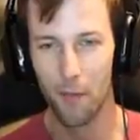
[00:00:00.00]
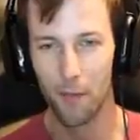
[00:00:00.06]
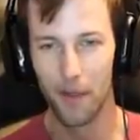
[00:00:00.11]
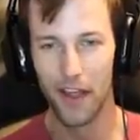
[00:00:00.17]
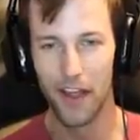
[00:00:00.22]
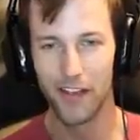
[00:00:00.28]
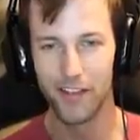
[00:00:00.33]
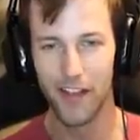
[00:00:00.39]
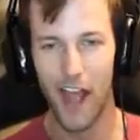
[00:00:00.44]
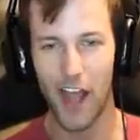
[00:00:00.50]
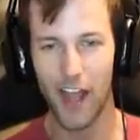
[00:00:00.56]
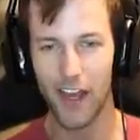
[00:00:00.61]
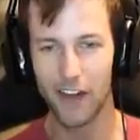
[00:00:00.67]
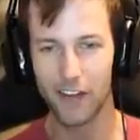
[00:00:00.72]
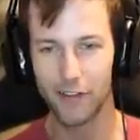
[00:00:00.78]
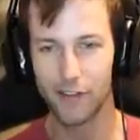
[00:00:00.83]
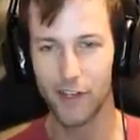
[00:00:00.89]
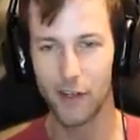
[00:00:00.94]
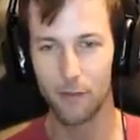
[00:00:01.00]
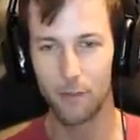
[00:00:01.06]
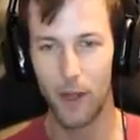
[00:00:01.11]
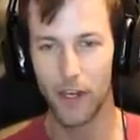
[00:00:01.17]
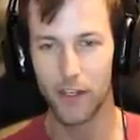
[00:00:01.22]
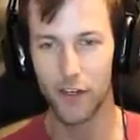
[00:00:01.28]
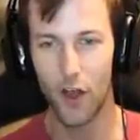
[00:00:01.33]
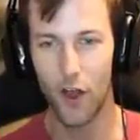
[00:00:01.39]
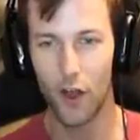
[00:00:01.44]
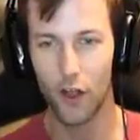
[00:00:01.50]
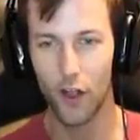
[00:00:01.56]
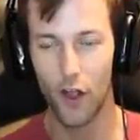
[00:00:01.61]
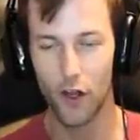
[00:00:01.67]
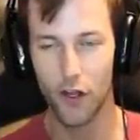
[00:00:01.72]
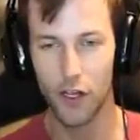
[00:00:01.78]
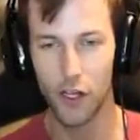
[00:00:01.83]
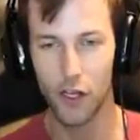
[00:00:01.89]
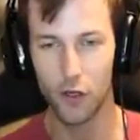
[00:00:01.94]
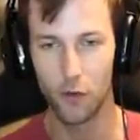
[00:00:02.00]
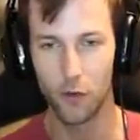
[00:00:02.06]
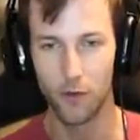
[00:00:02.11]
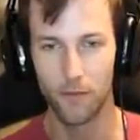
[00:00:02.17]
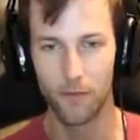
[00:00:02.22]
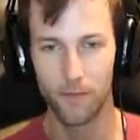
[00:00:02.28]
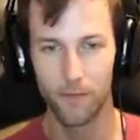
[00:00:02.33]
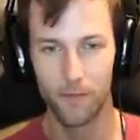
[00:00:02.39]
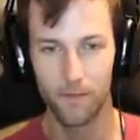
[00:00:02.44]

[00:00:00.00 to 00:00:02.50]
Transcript: please, I'm gonna sick my dog on you.